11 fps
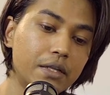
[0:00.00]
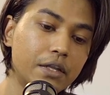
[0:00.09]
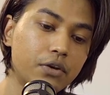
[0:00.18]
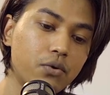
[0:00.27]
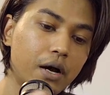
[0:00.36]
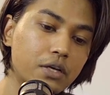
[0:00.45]

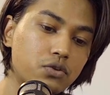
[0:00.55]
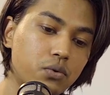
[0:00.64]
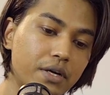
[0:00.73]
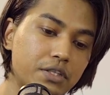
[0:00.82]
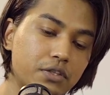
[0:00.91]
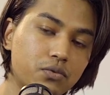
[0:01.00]
Then you ask
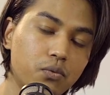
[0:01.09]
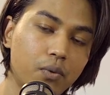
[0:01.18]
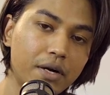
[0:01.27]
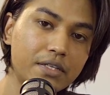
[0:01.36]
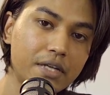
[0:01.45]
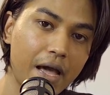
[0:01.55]
questions,
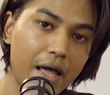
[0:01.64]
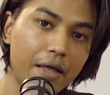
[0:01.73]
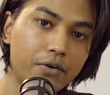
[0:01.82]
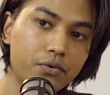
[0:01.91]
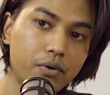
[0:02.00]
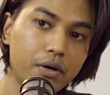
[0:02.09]
what is
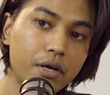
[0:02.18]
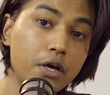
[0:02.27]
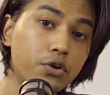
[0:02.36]
electron?